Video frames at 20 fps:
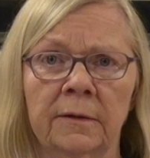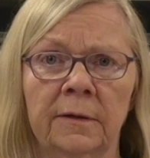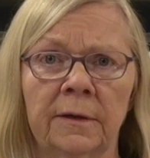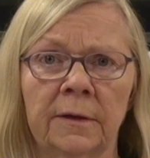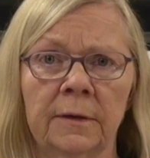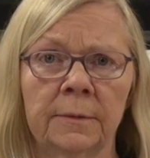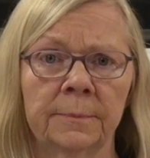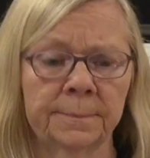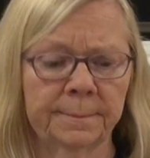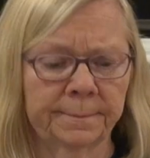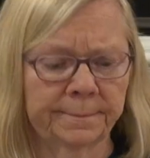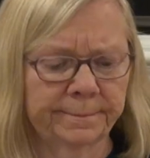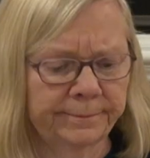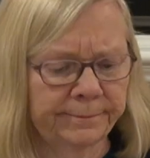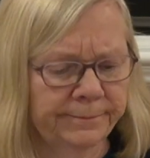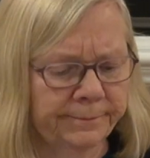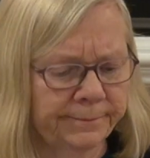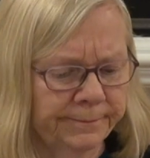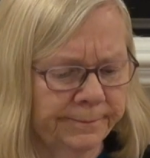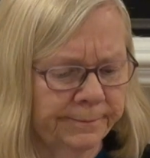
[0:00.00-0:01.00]
to him.
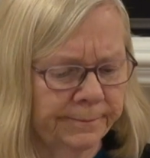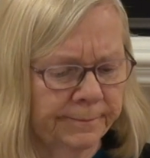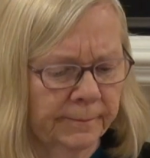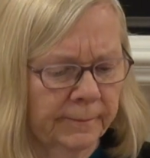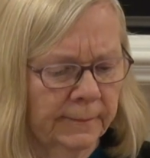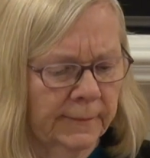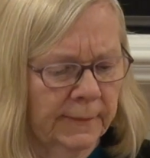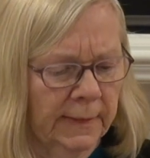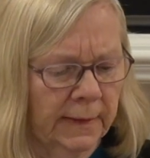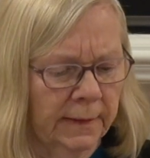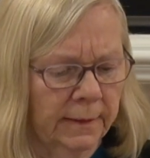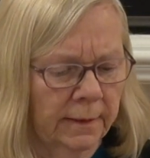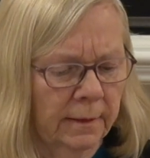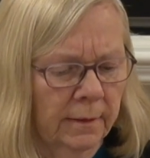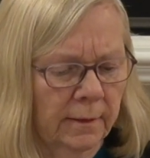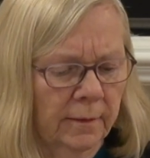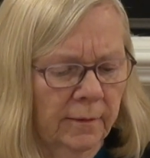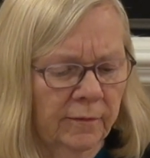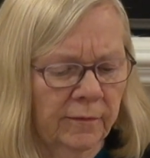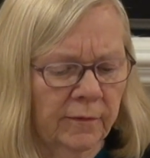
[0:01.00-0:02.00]

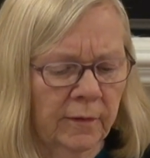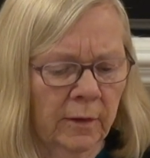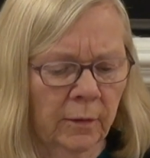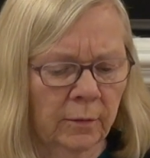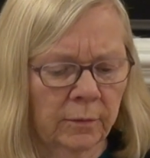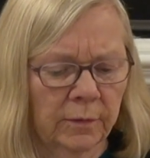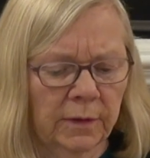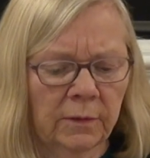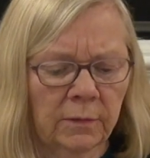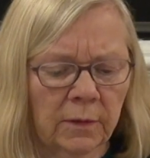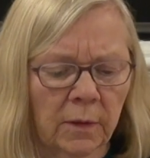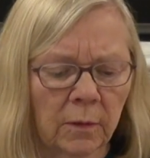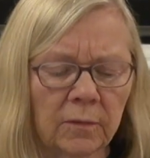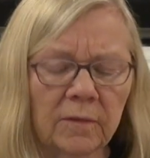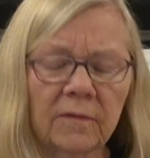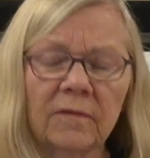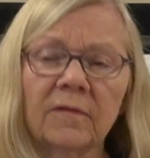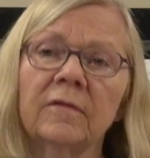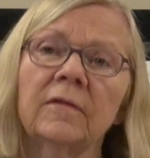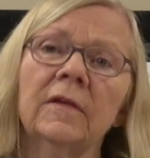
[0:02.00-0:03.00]
So you
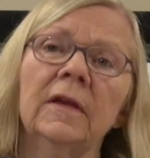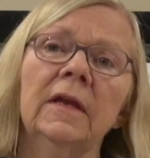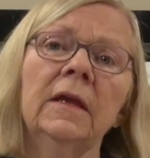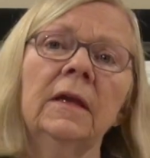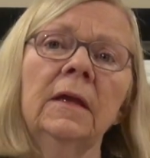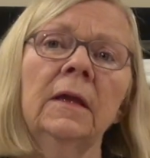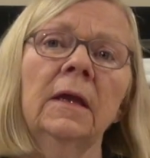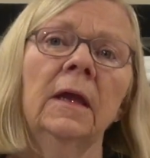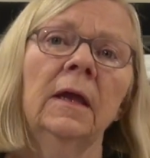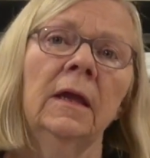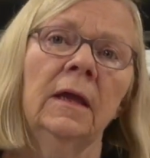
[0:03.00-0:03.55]
don't see